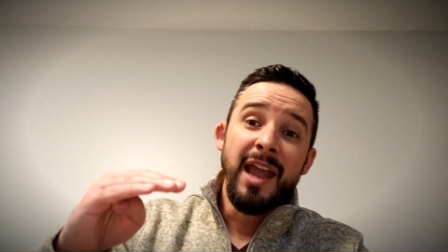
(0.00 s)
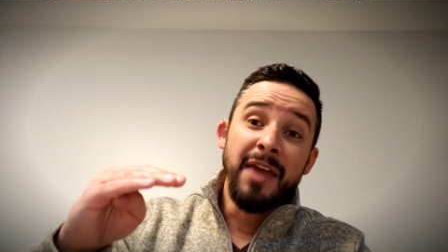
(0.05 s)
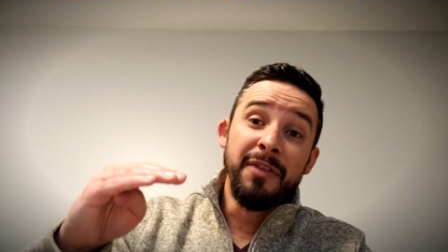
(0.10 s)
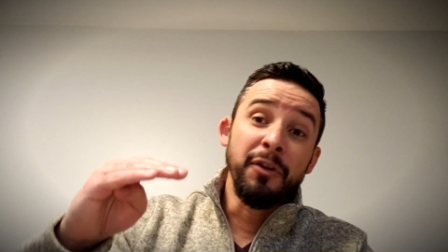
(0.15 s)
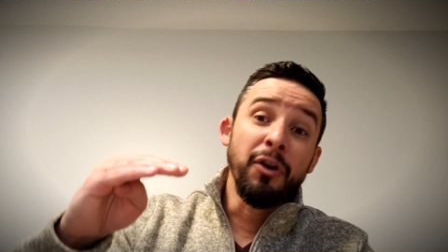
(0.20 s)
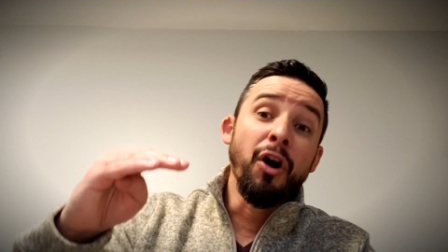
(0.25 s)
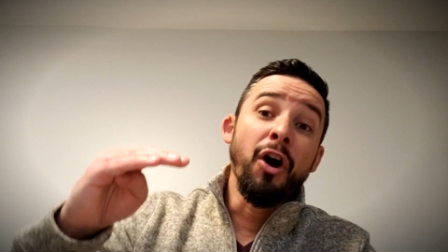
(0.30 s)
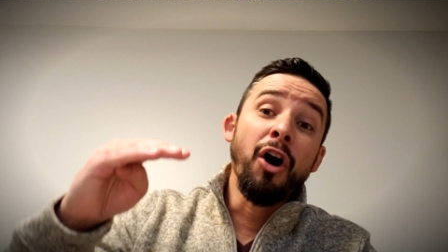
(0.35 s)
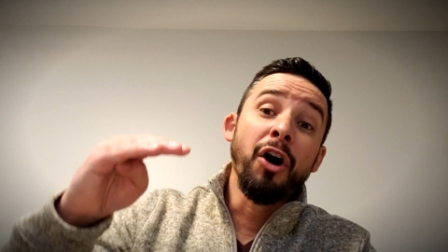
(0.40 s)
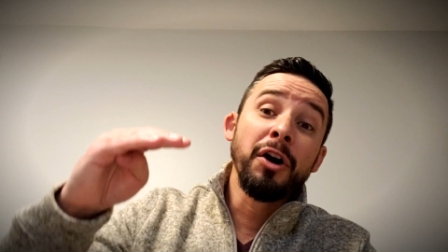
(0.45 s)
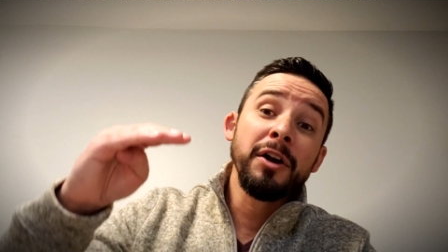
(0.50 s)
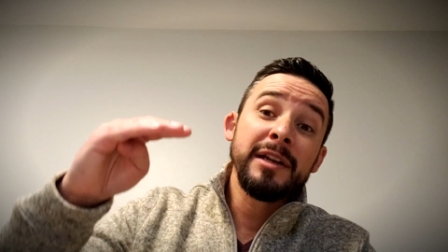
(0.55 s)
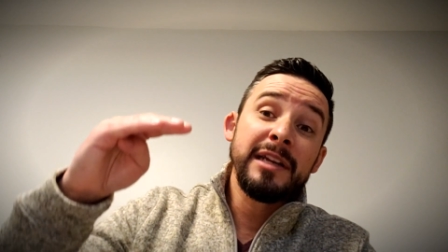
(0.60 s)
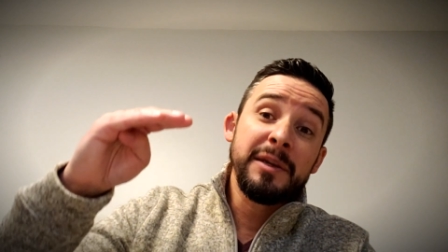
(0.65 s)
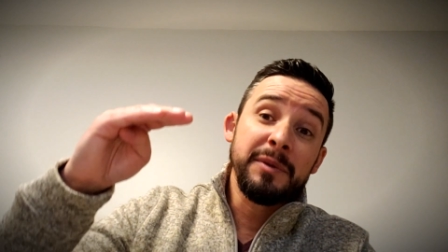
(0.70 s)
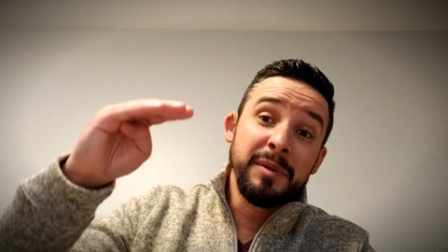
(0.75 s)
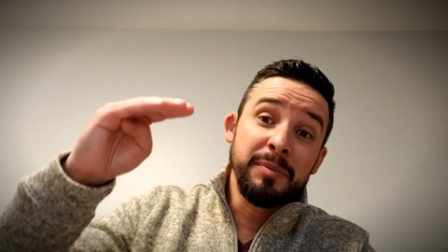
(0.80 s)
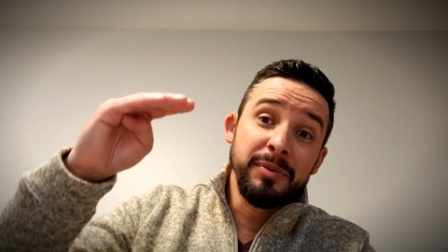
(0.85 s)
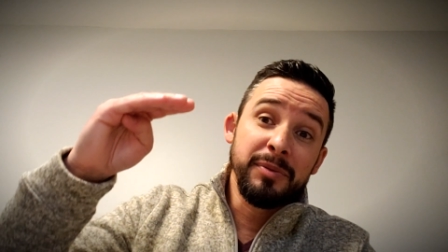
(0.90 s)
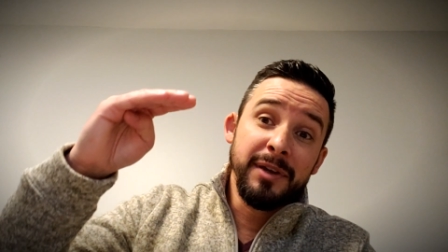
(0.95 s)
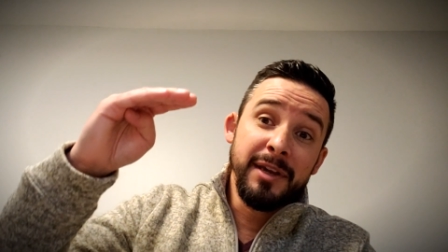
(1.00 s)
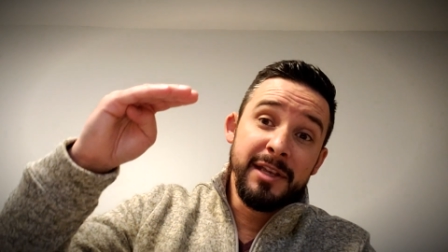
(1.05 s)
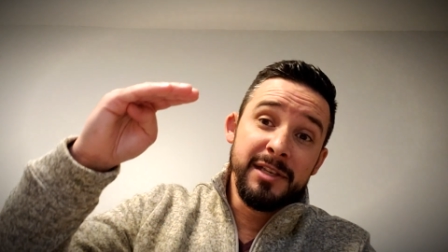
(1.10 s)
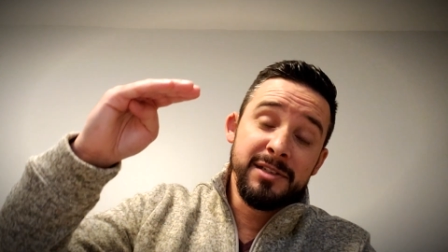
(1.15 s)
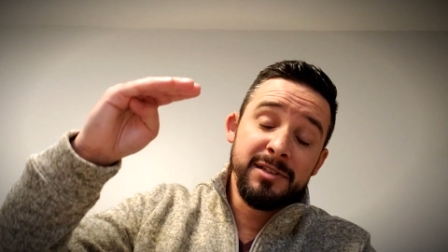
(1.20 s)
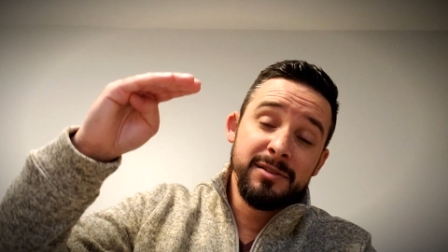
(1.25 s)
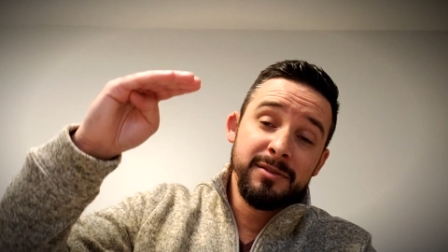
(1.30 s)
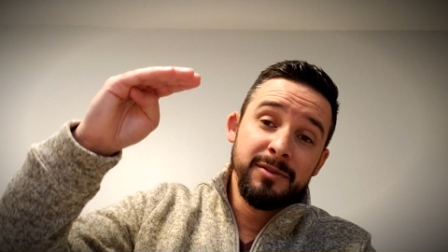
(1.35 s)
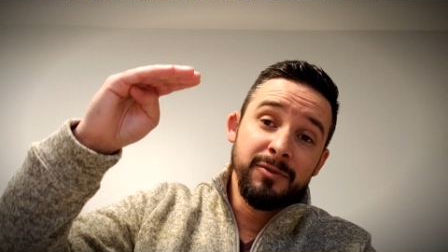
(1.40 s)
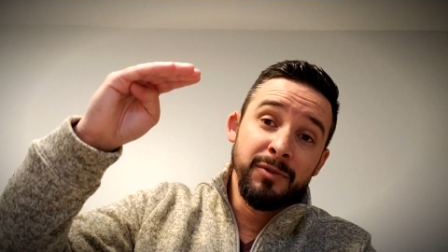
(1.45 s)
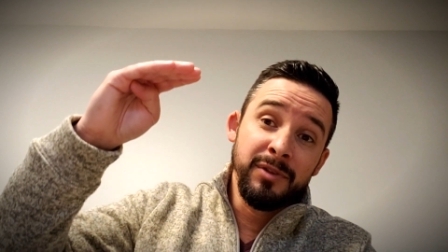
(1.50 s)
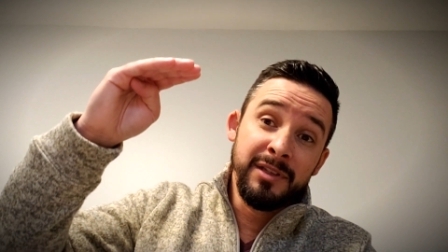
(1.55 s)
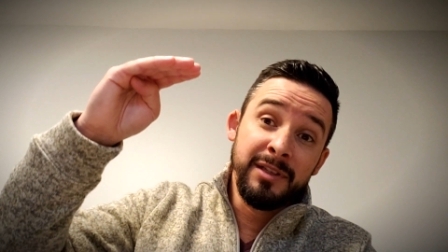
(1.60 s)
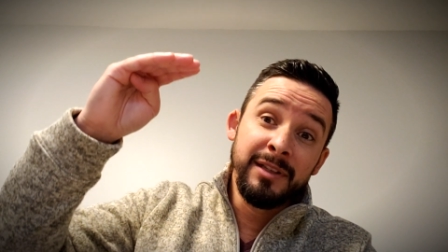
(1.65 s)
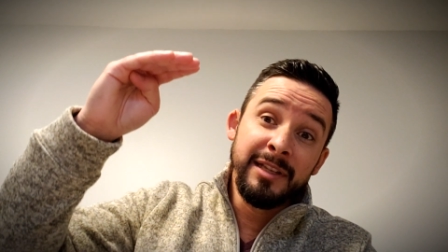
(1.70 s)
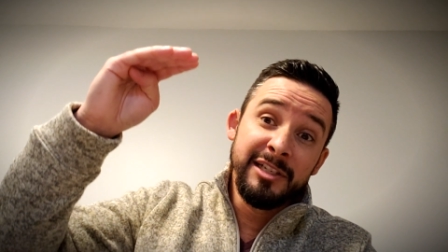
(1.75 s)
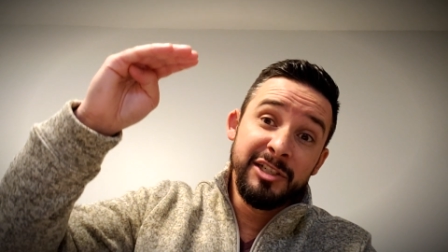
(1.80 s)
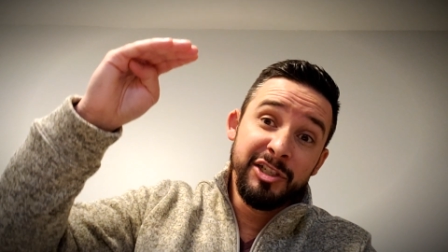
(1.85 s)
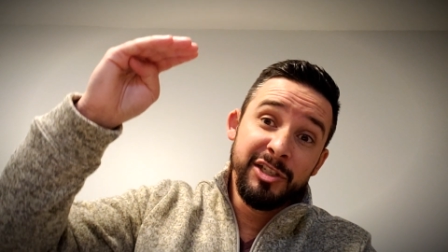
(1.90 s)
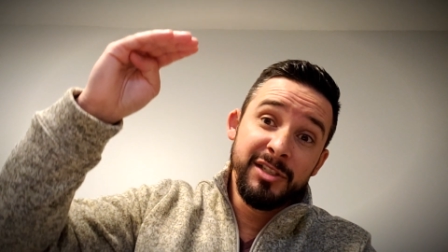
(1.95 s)
and they're all getting replaced with
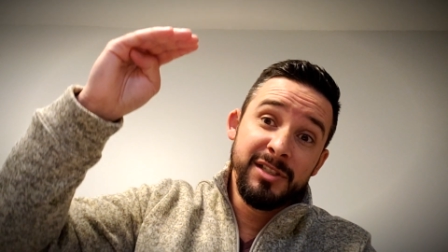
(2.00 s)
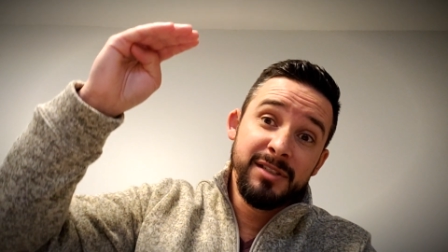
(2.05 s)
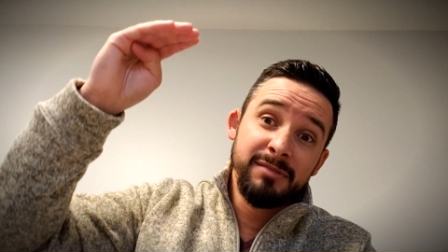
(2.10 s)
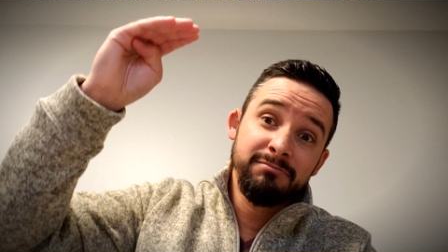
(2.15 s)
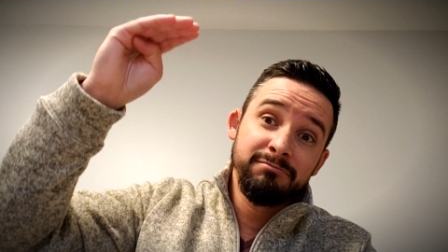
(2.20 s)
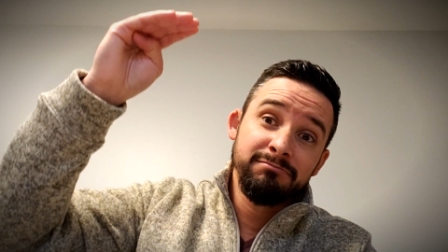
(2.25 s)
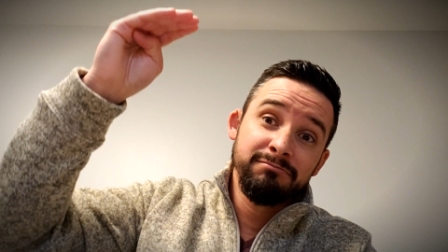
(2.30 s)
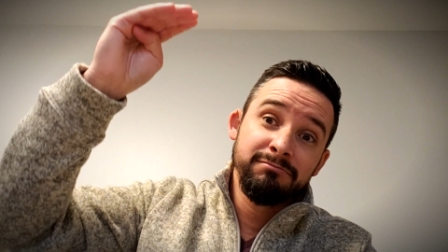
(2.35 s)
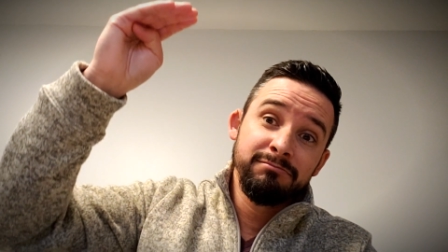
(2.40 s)
glitches.